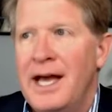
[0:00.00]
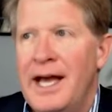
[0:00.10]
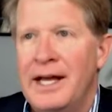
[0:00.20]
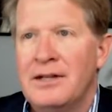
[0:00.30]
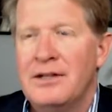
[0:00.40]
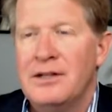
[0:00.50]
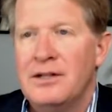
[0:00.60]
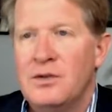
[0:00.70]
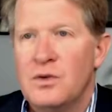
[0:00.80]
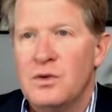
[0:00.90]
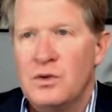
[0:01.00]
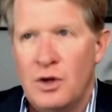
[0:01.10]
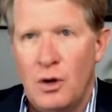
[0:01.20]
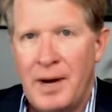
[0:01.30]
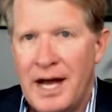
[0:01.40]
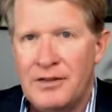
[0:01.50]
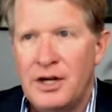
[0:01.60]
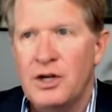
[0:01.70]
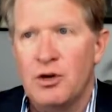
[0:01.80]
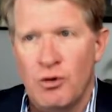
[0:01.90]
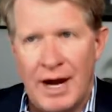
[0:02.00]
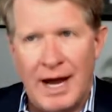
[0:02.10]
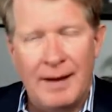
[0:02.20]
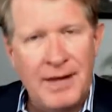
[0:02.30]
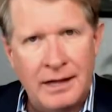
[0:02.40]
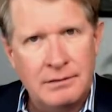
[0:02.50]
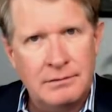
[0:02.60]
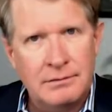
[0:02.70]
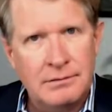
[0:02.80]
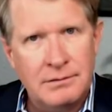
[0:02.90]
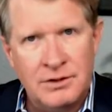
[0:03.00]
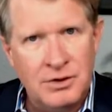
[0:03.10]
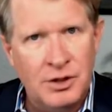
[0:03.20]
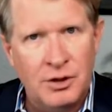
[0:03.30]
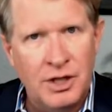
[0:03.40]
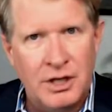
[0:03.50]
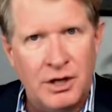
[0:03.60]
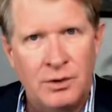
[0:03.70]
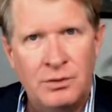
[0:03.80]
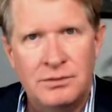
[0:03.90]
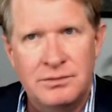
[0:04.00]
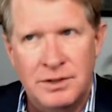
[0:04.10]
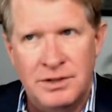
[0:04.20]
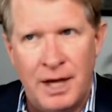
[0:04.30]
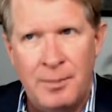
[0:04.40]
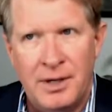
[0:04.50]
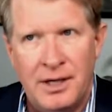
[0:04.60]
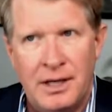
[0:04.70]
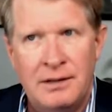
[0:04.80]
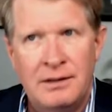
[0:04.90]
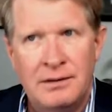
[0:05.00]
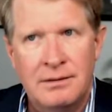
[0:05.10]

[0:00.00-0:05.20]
And you go back there, you grab the security code, you type it in,